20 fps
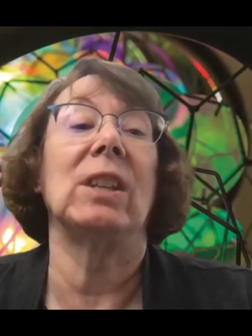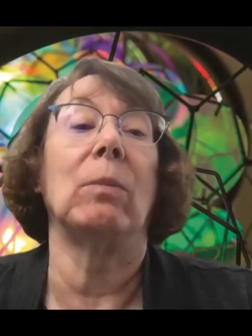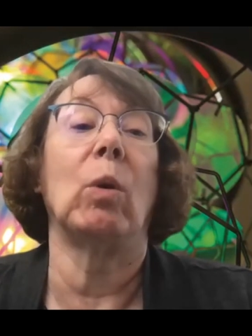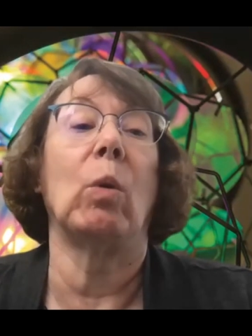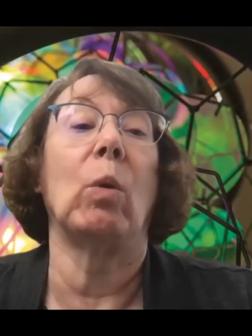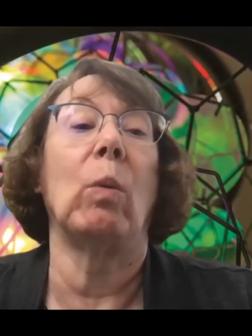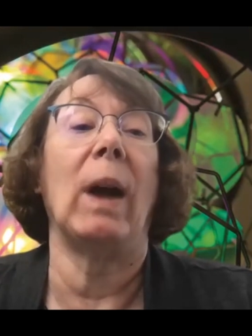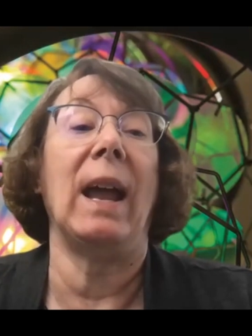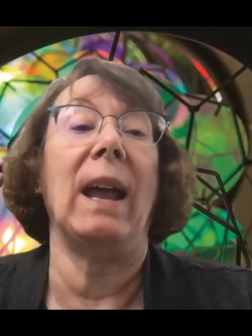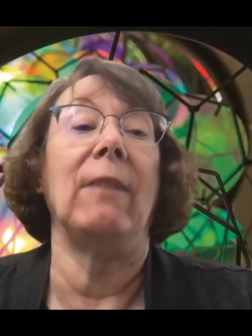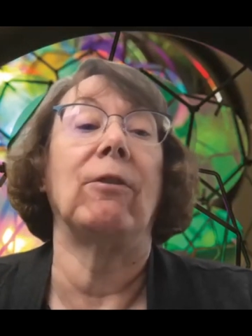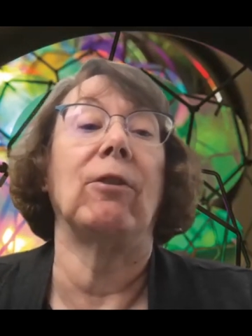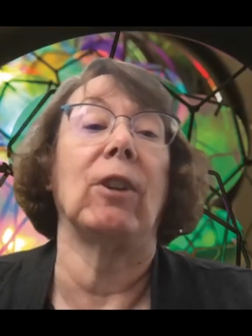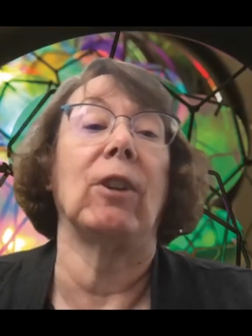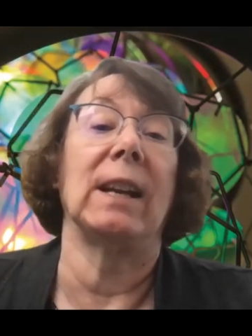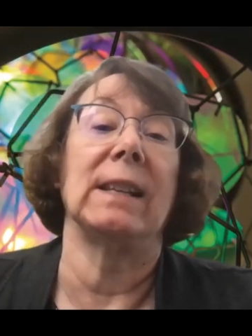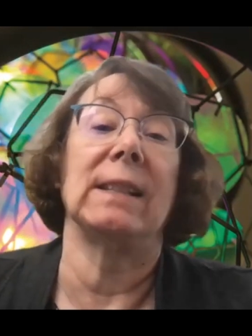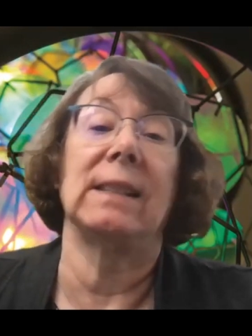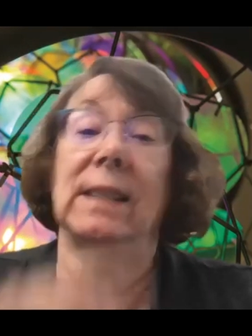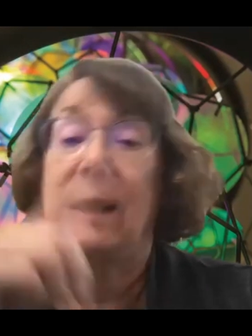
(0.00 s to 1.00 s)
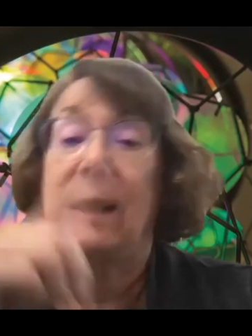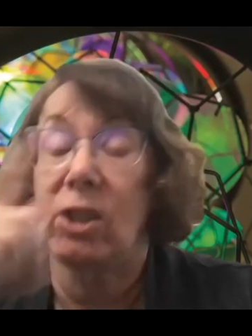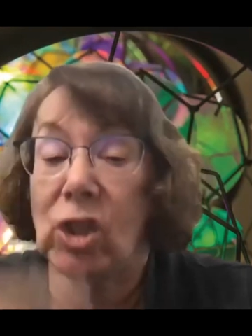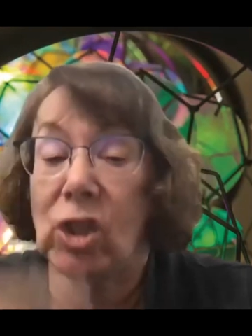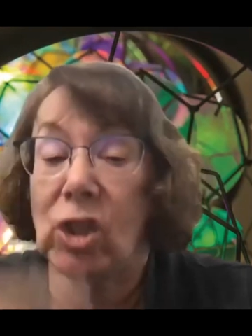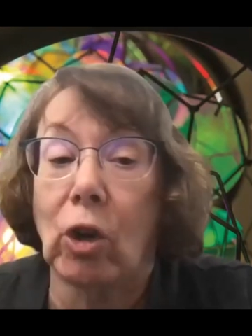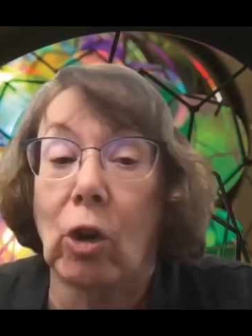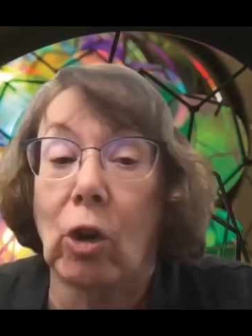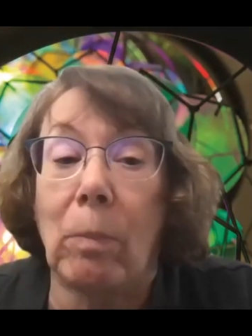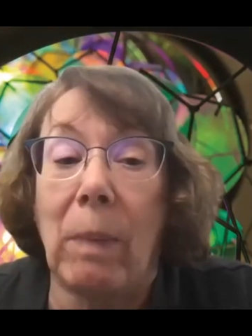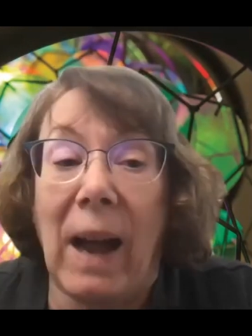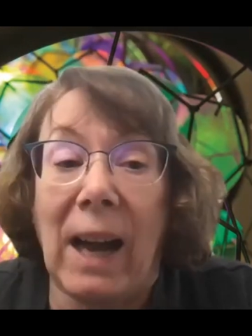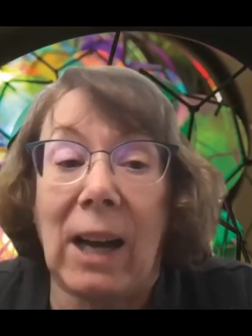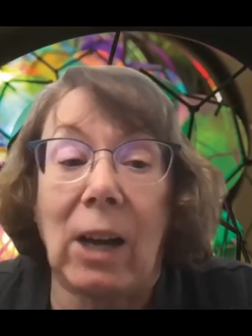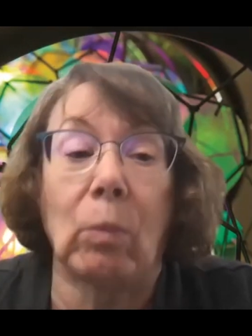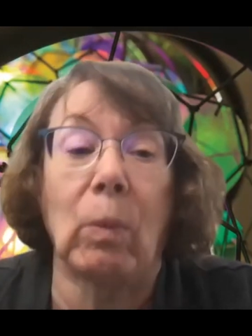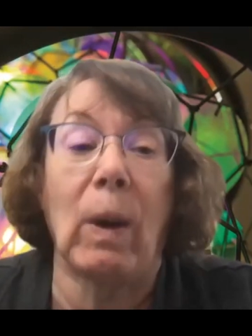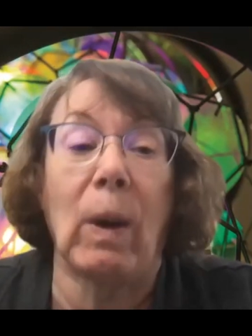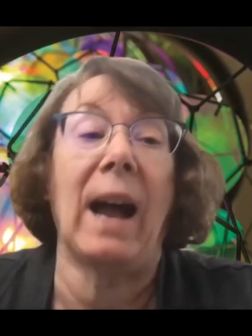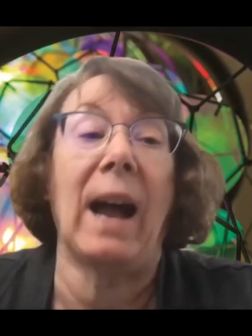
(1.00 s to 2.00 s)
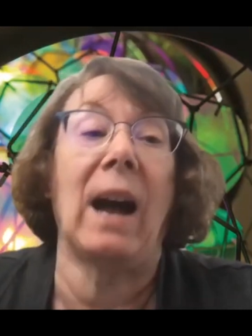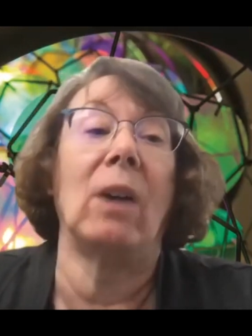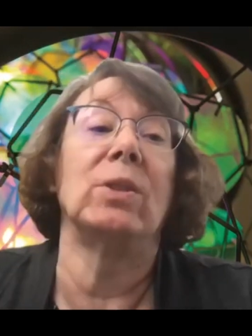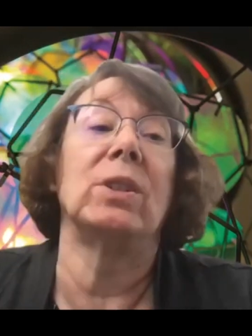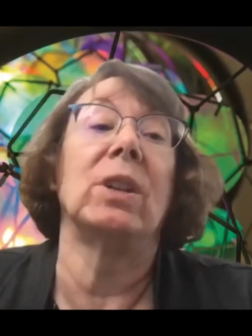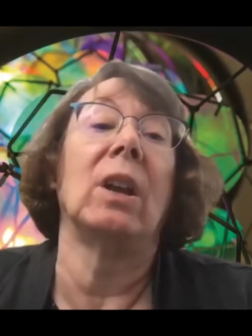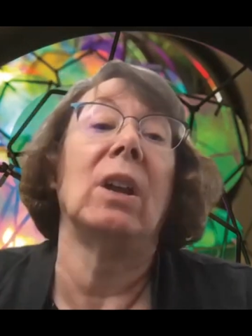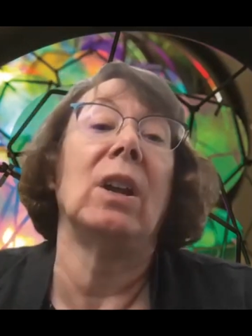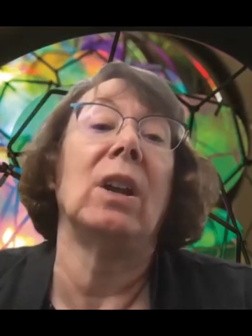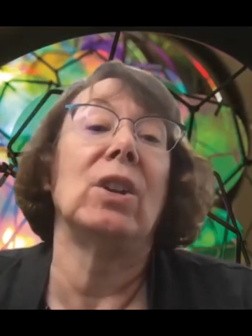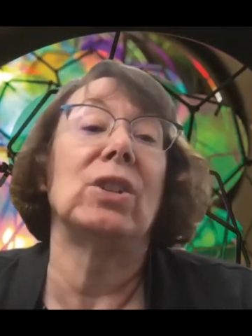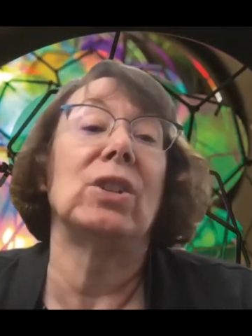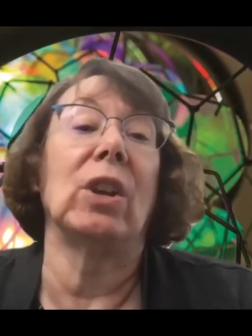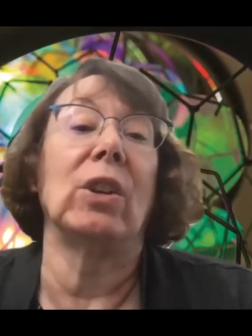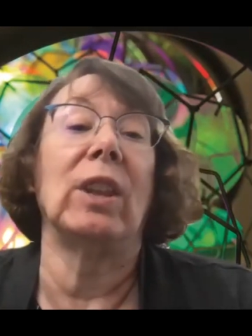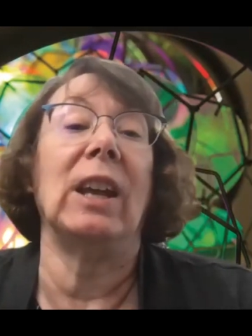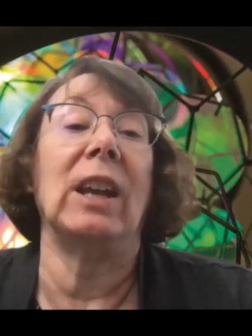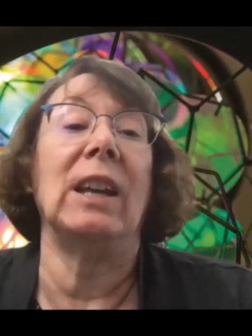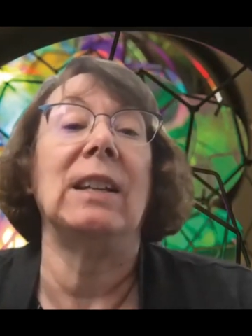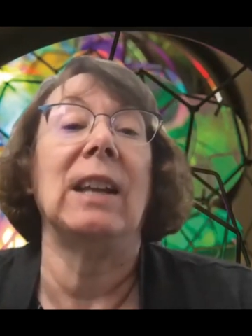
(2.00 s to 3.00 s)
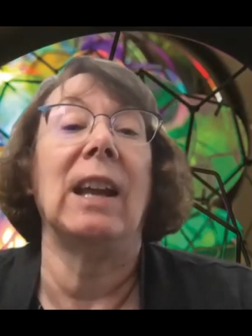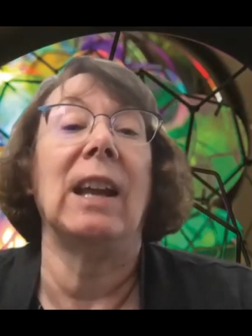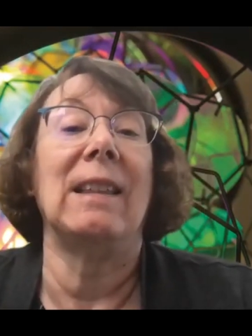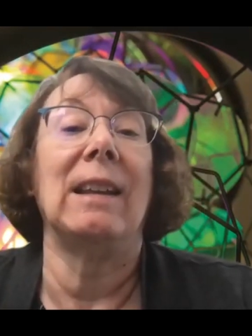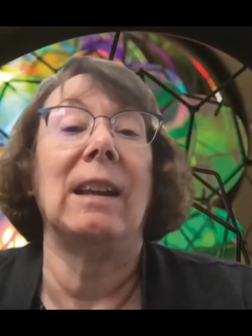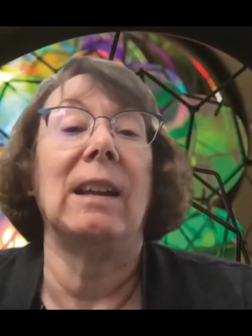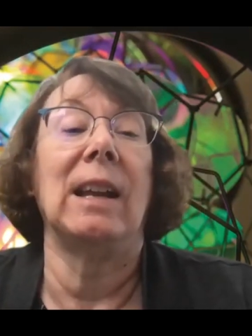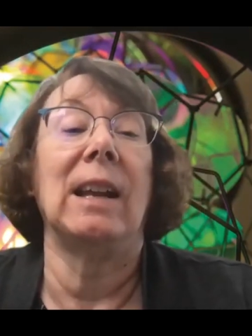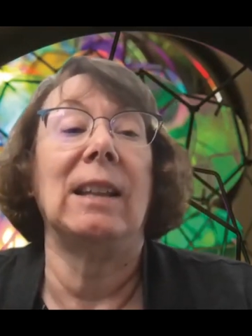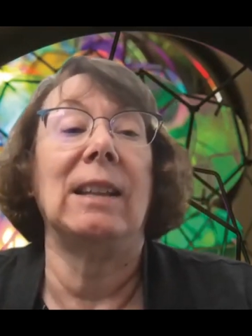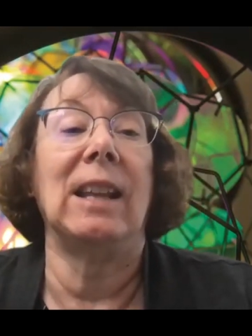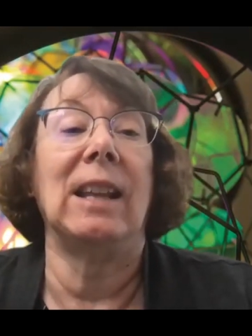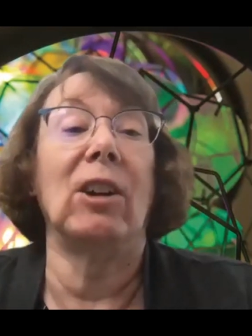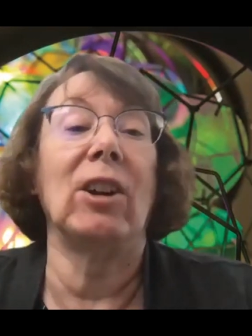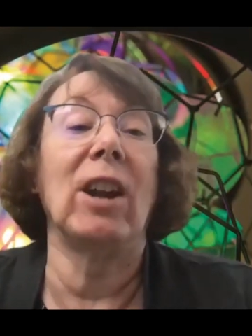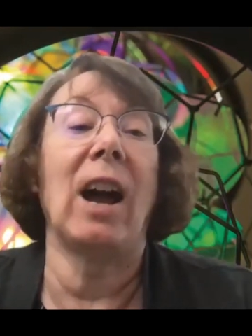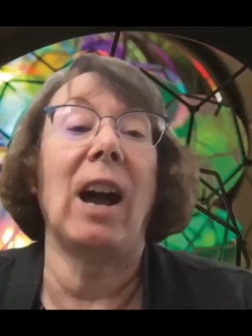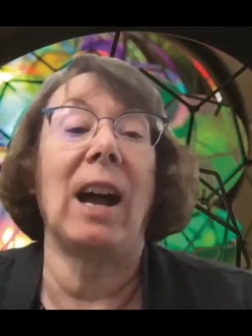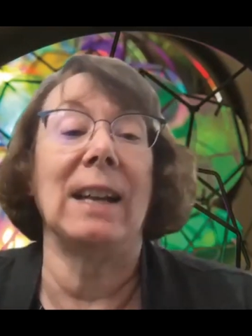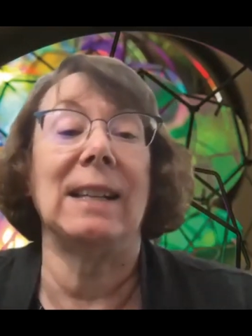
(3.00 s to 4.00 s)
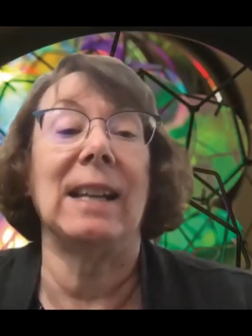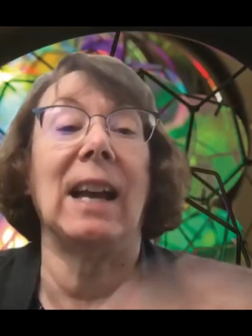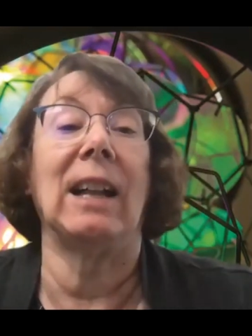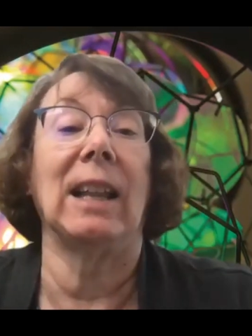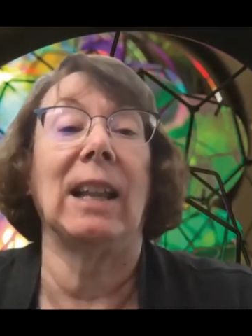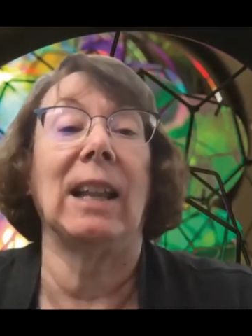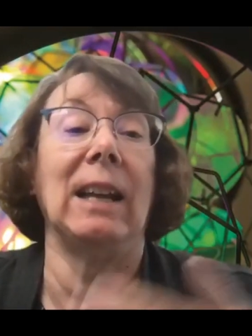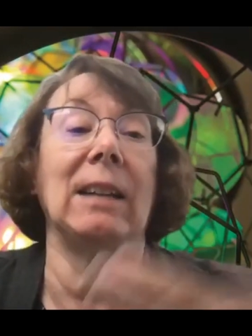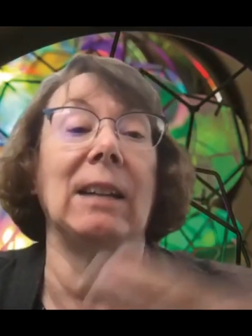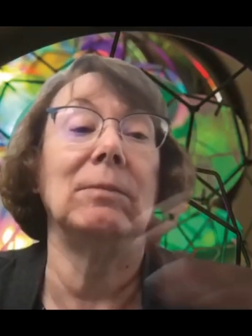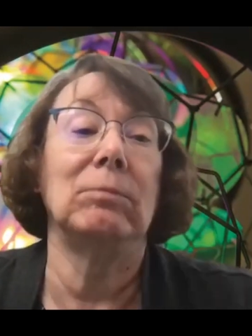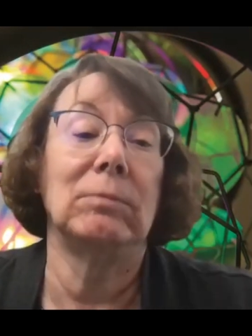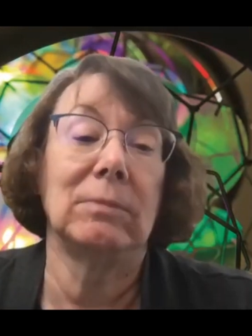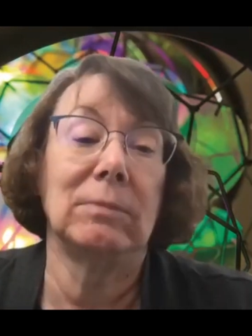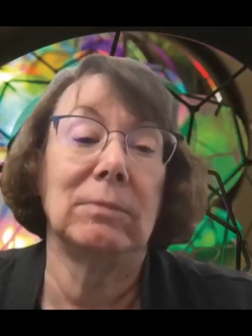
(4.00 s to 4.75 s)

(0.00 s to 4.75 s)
them a way for us to circle back around so that they're not telling